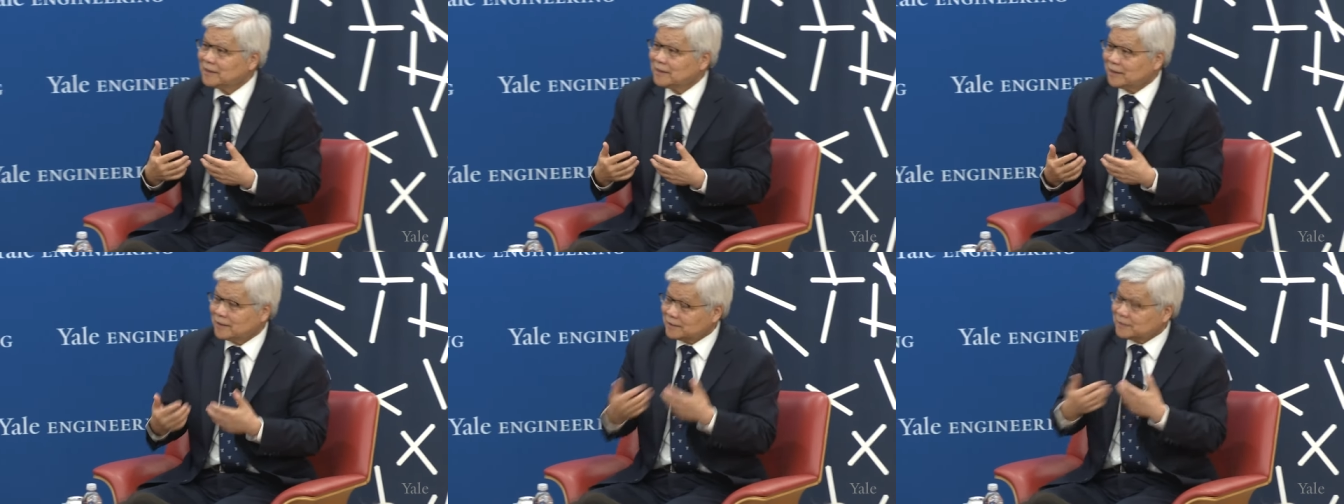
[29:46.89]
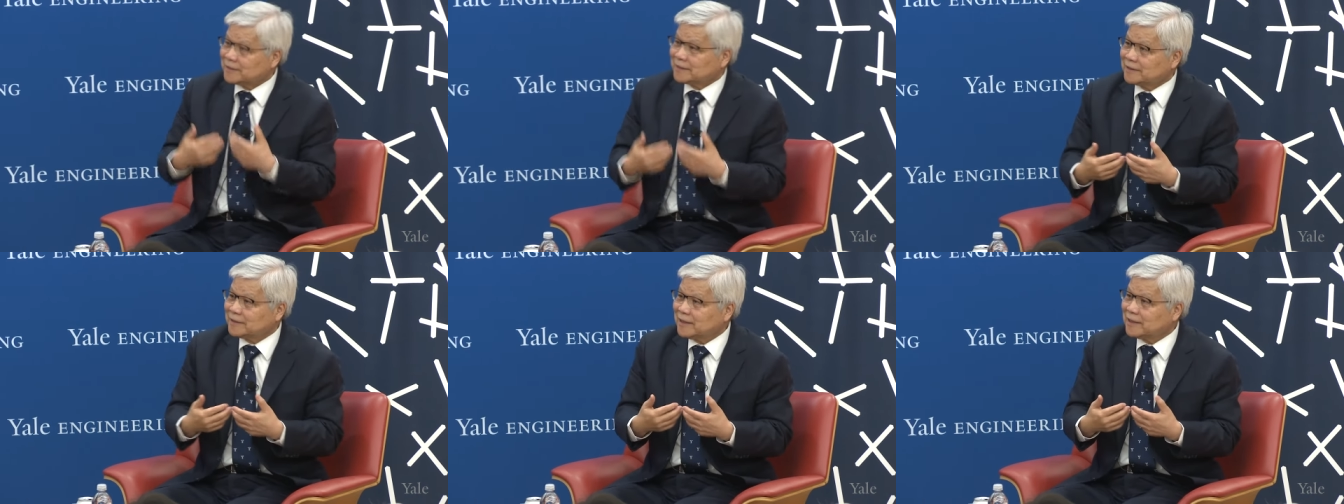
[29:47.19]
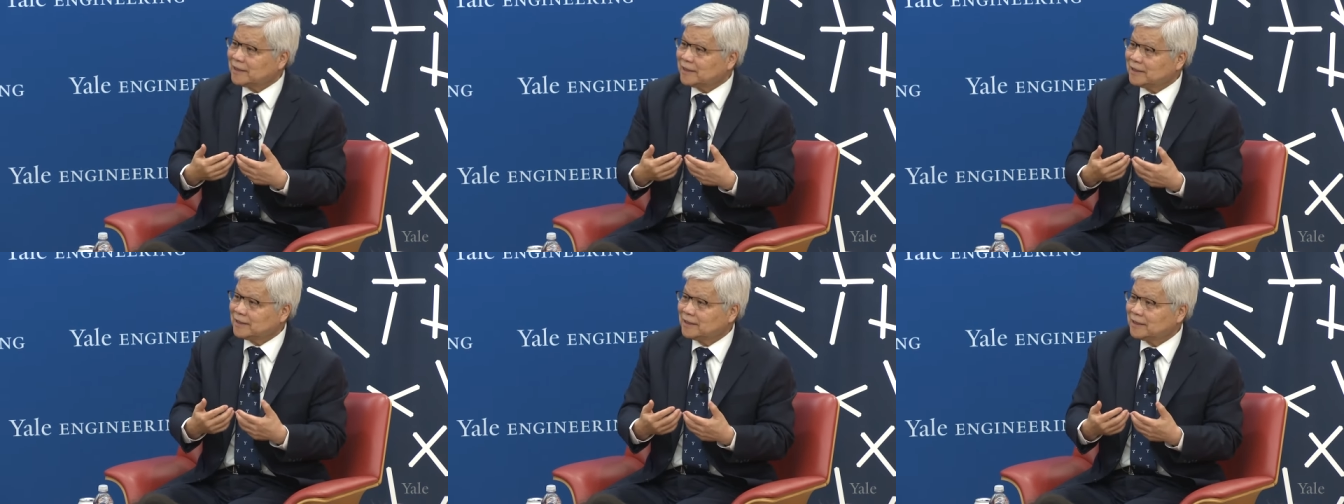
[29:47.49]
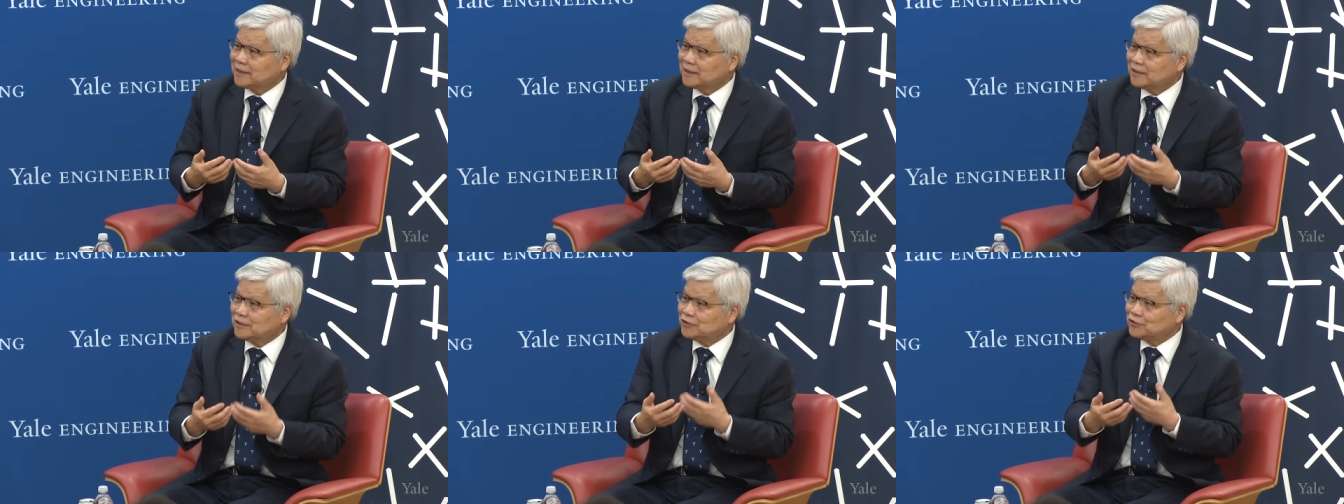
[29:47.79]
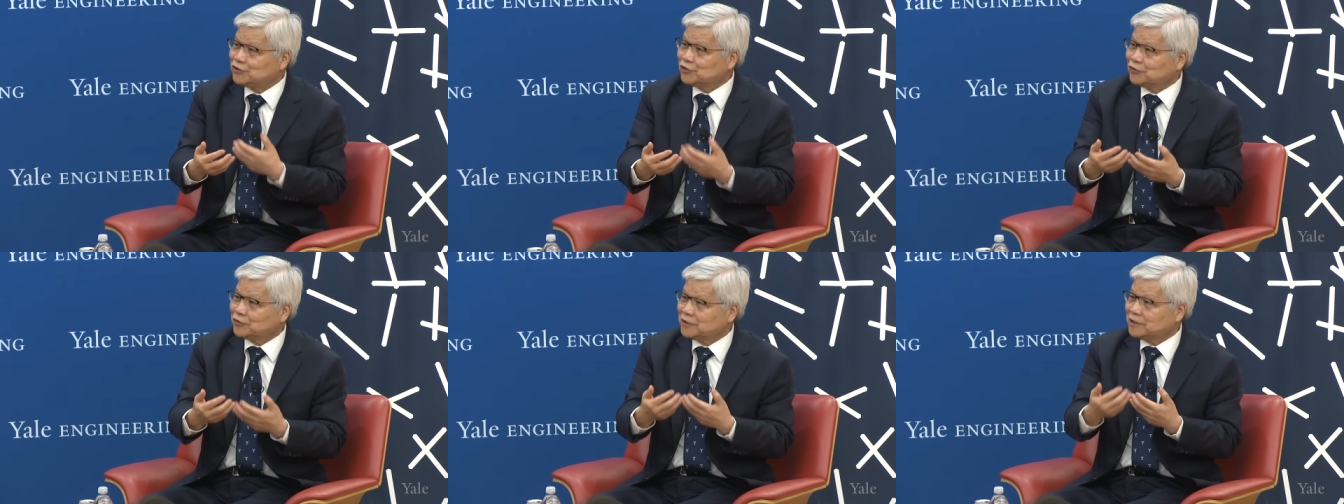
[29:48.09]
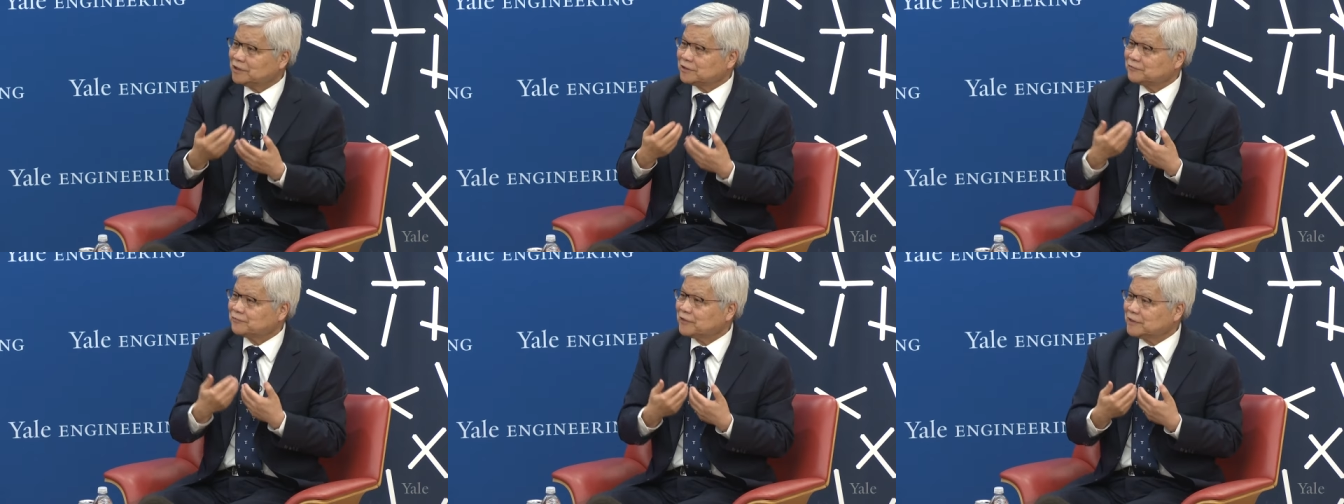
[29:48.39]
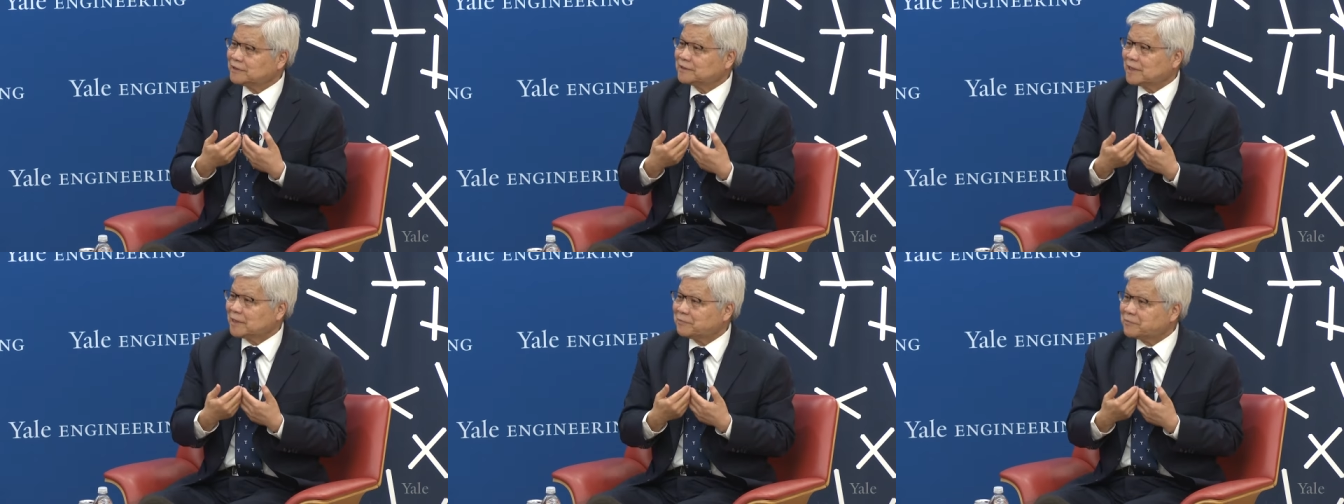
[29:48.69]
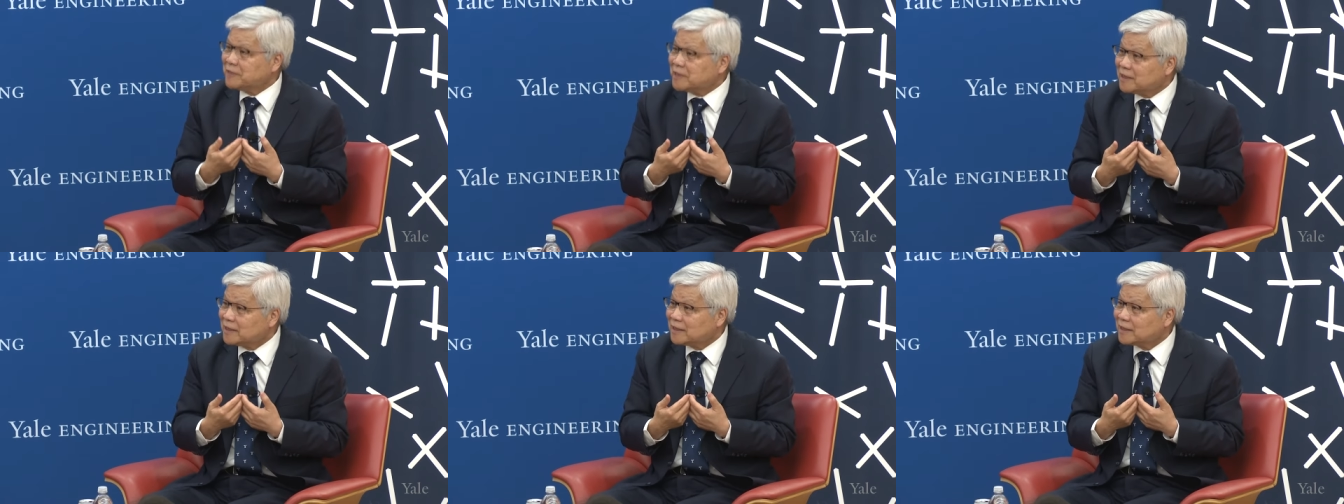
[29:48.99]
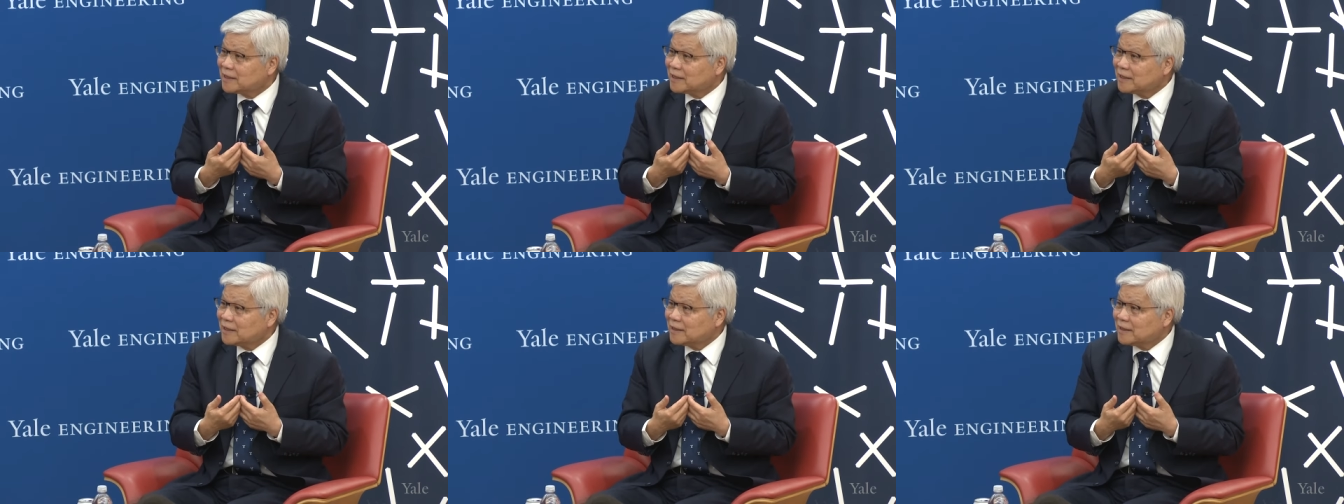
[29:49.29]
and today he show his face on me.